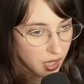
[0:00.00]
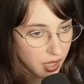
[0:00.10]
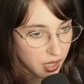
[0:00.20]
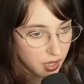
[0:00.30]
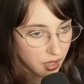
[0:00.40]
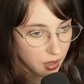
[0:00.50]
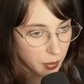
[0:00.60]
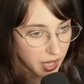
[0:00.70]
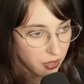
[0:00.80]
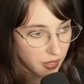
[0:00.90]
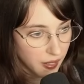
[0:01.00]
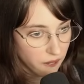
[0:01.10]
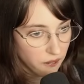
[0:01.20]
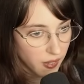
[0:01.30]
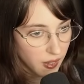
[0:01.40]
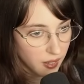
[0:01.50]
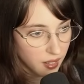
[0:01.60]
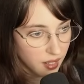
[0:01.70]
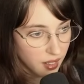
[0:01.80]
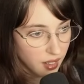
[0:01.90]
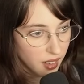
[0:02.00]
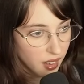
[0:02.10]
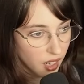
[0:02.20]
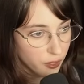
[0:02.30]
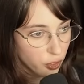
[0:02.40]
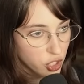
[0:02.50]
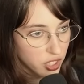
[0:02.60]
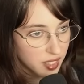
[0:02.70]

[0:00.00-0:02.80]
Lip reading: here, make everything fit. Unfortunately,